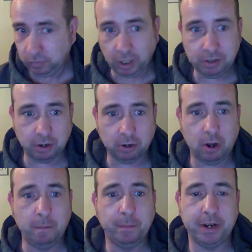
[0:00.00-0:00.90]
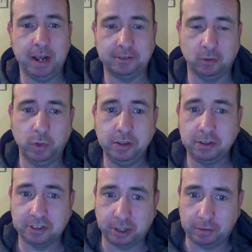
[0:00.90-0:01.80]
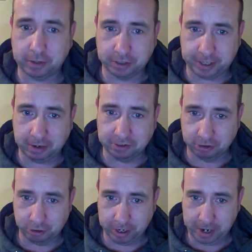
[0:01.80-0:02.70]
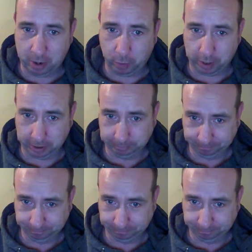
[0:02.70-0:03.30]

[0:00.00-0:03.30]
your company has a Windows Server 2003 network